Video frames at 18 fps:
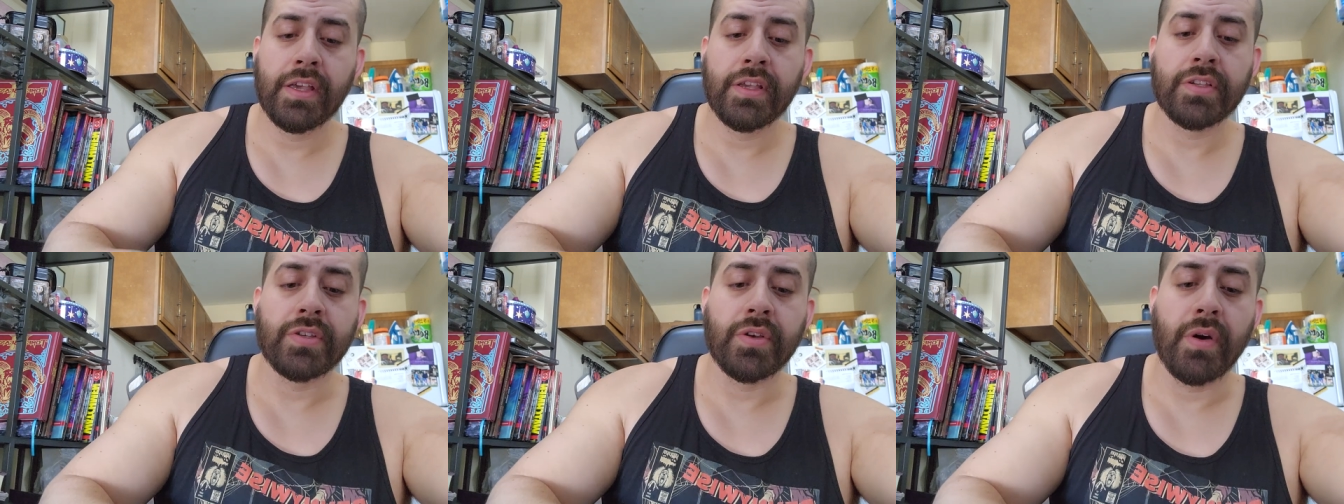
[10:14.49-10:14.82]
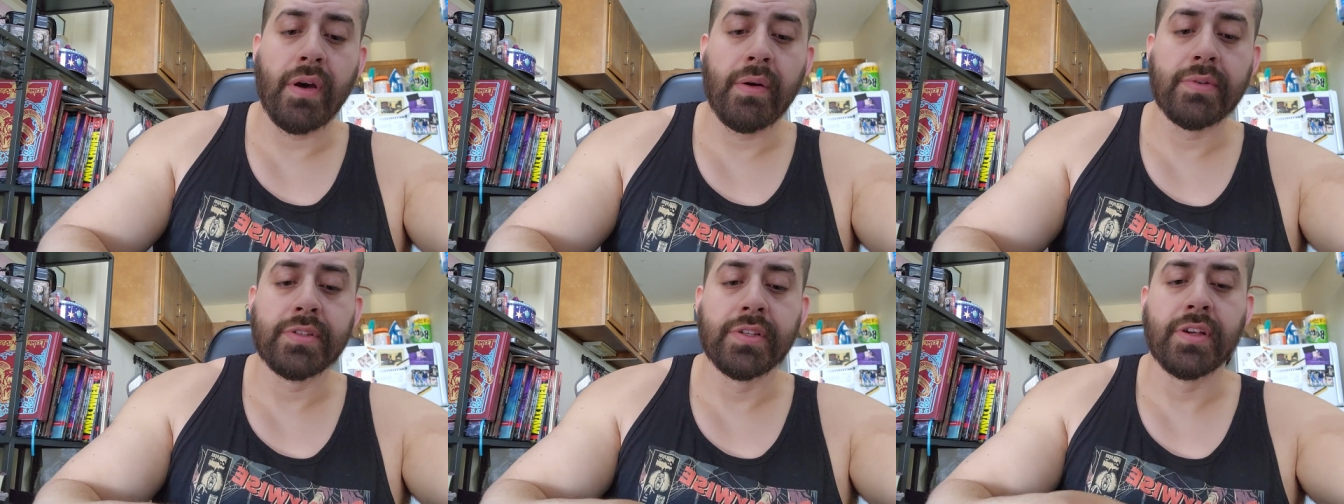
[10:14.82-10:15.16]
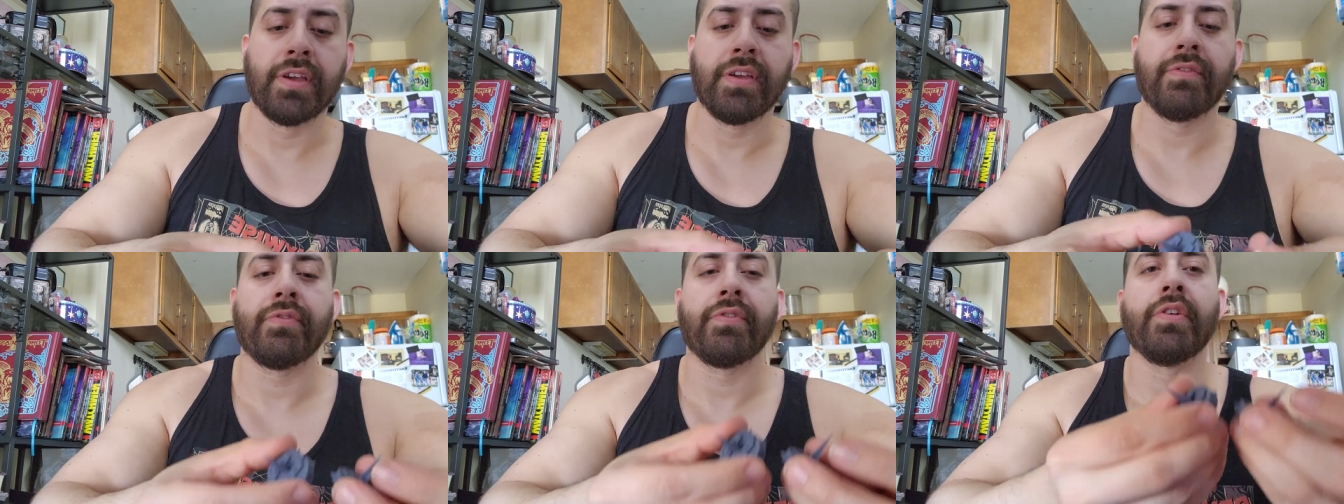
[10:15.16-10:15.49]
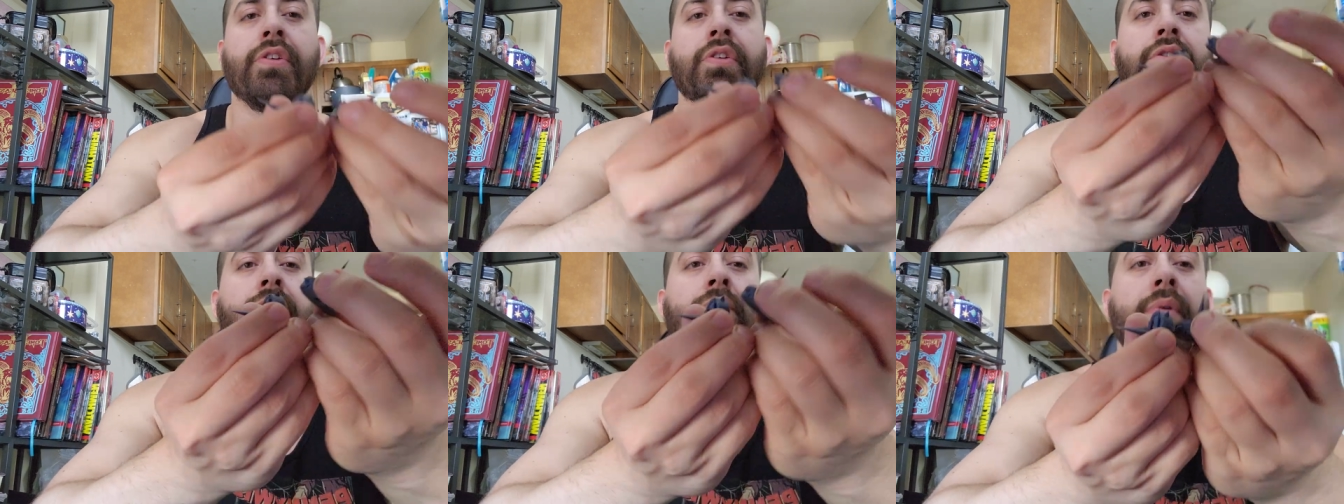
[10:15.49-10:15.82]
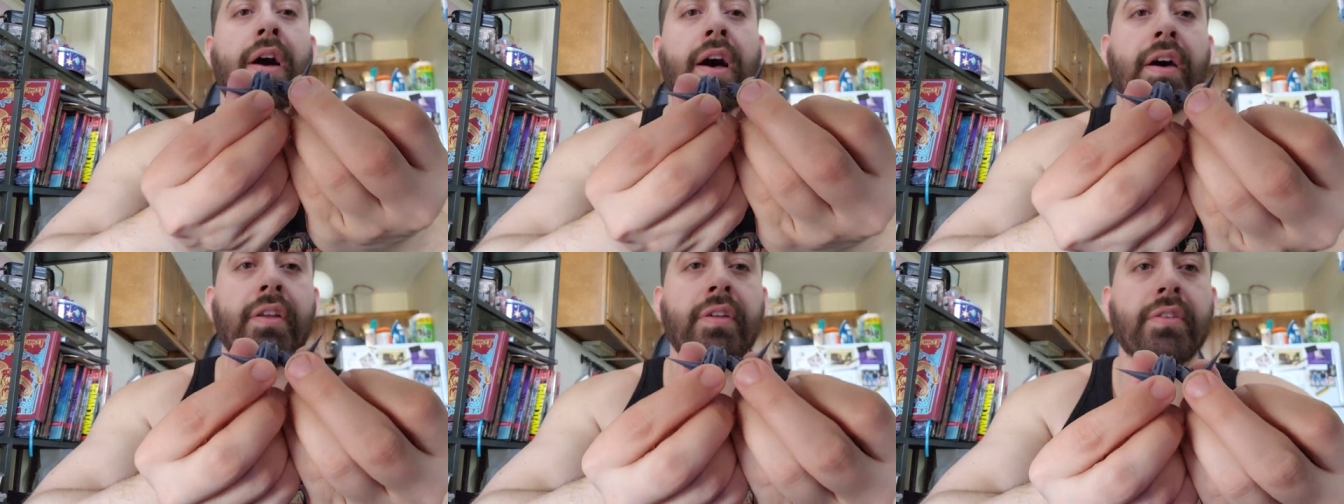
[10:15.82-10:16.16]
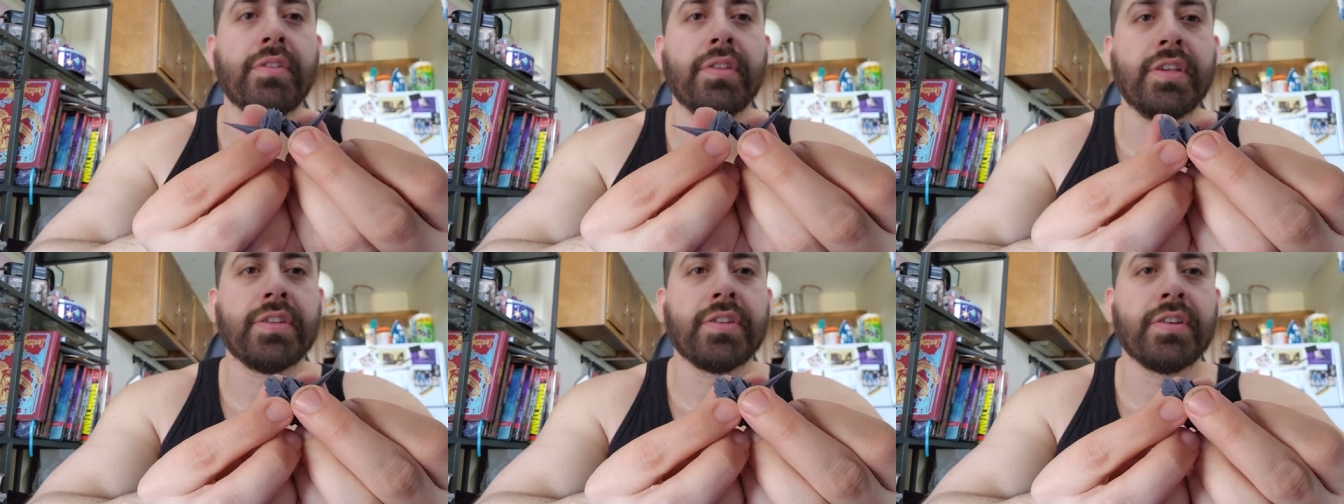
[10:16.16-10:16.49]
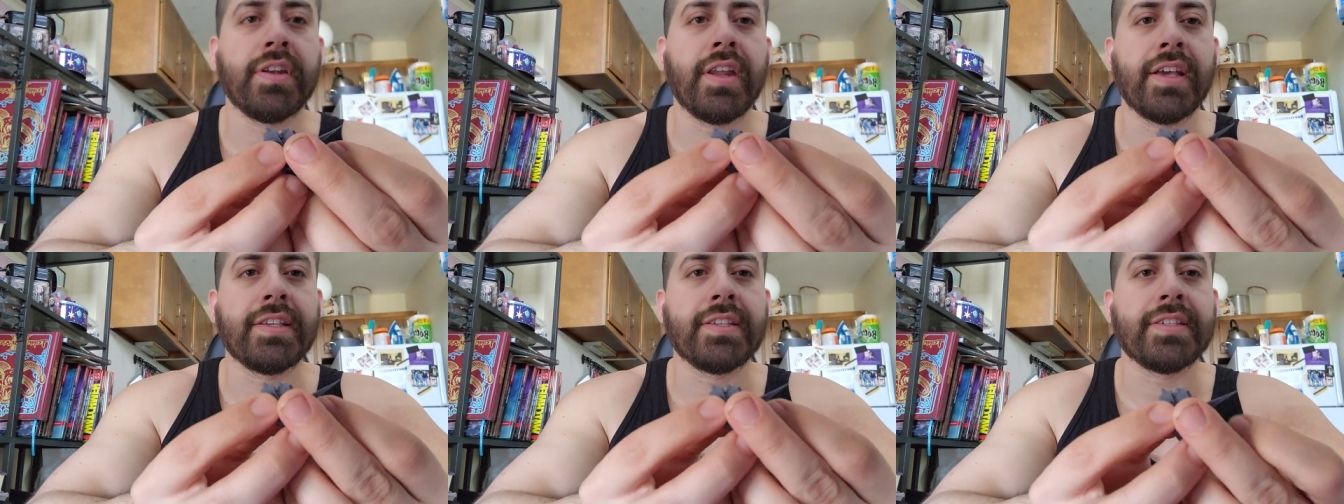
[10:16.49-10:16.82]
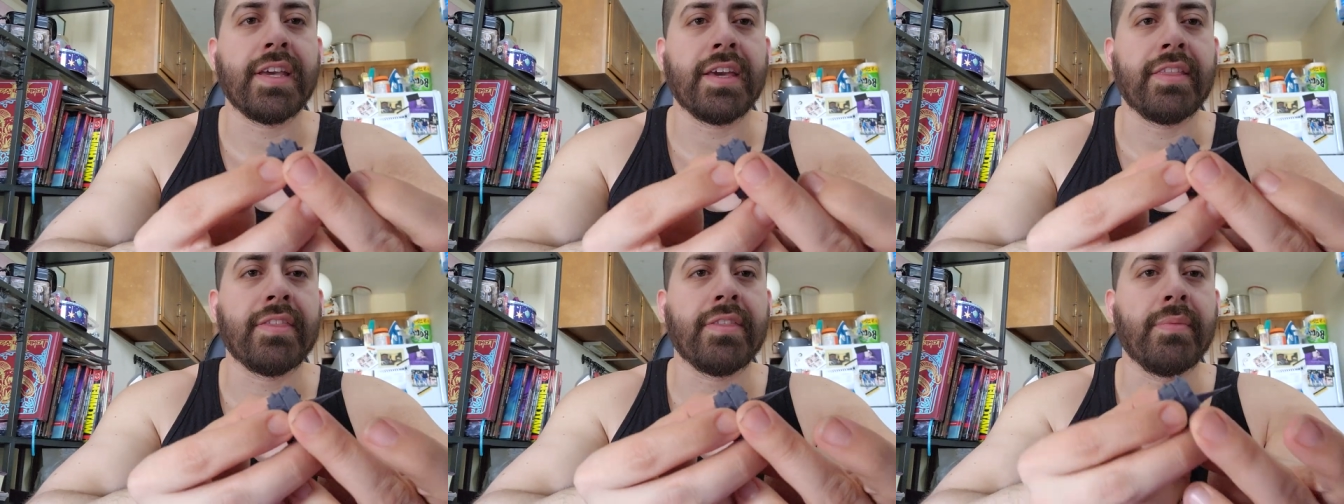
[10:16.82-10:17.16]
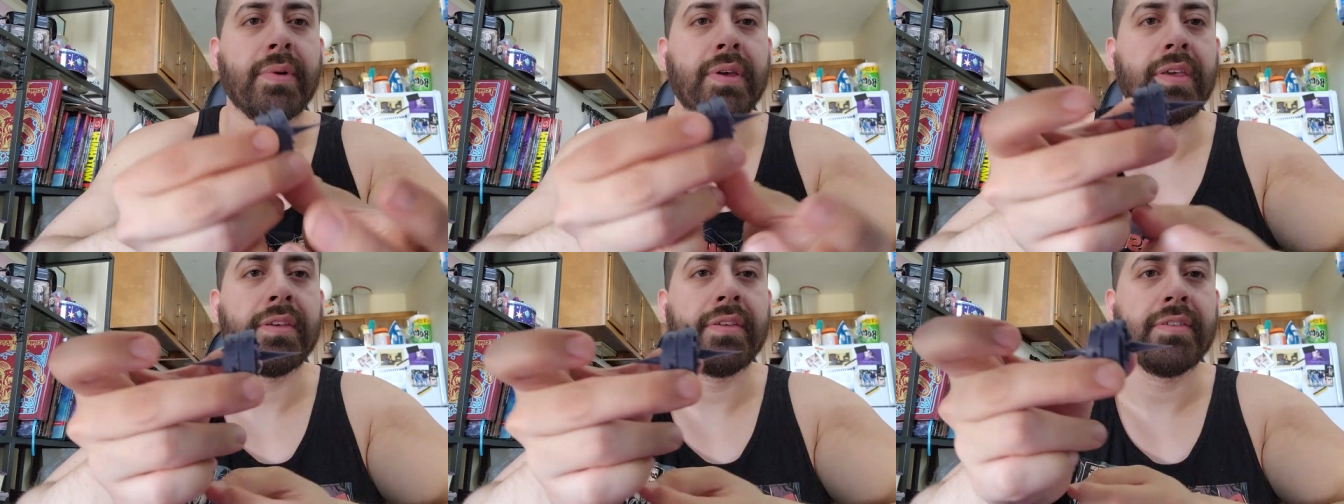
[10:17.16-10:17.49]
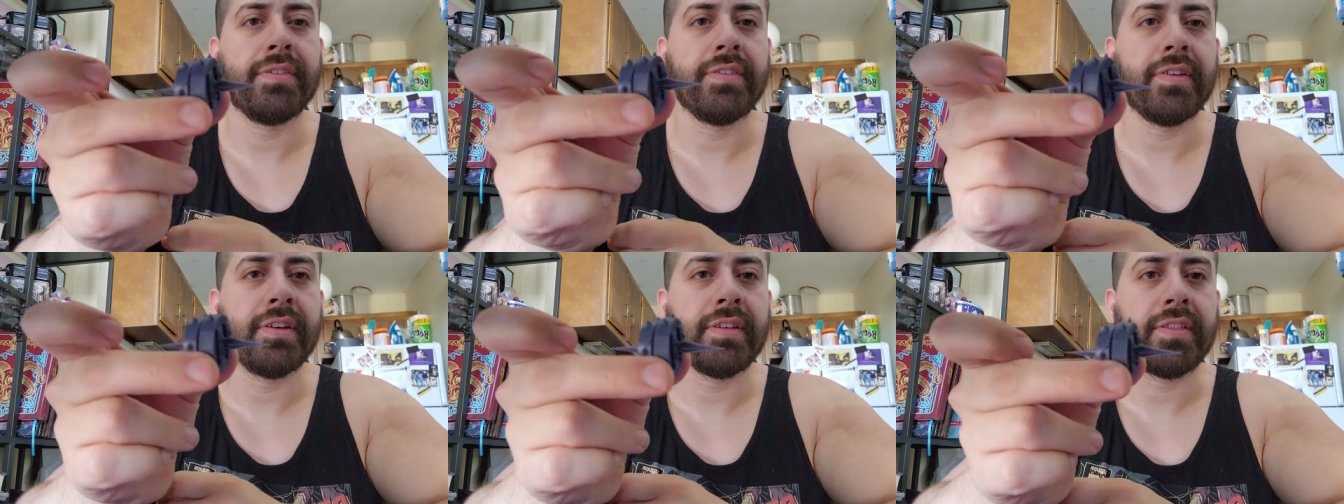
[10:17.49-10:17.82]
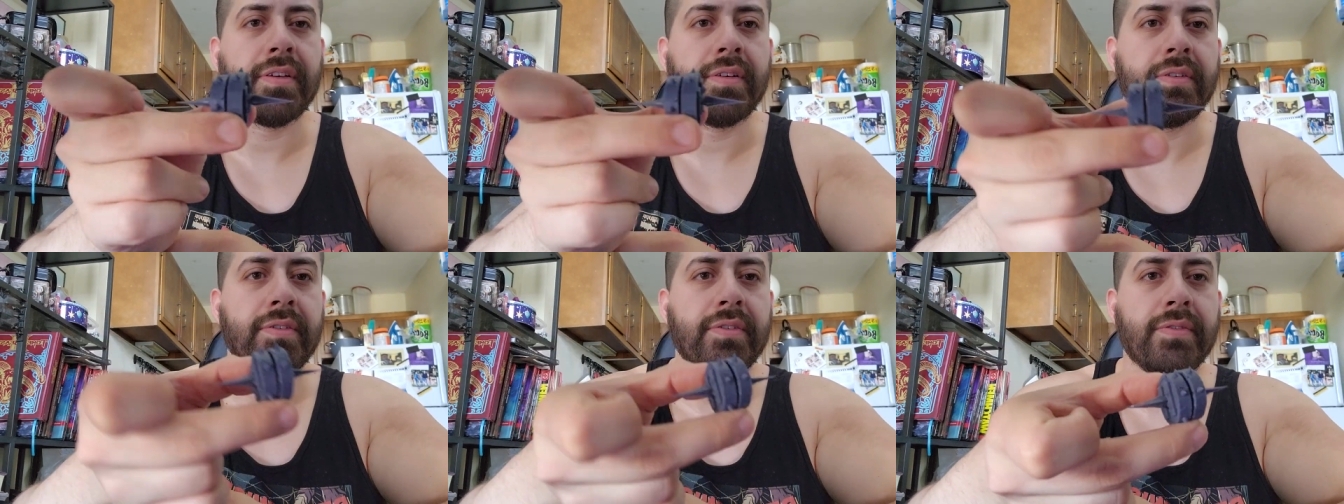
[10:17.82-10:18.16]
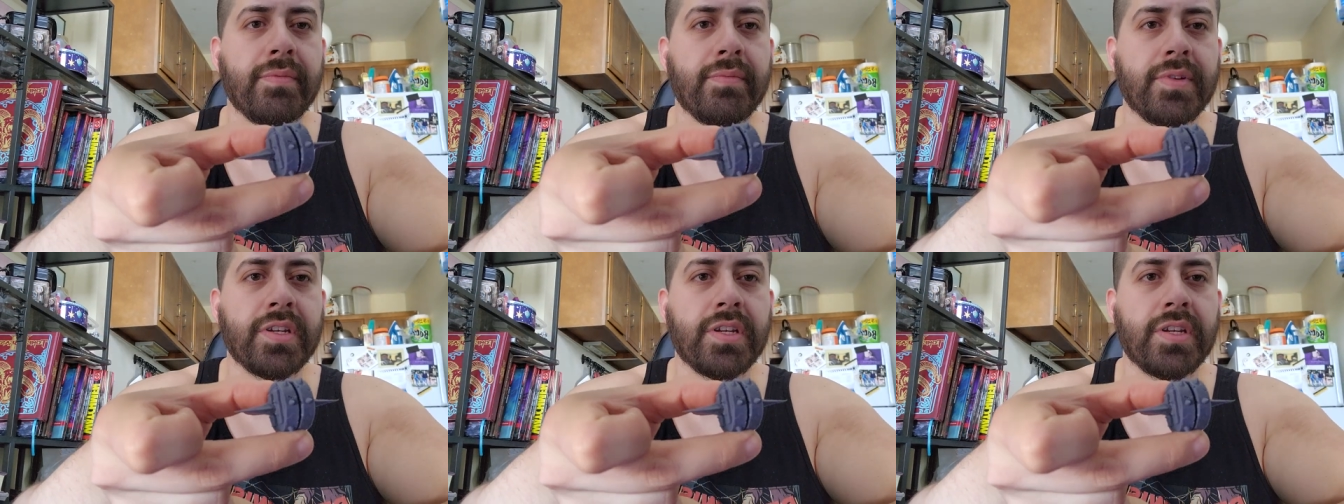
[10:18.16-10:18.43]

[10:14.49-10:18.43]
So I was looking for a new model. These are nice scythe wheels. Look at those.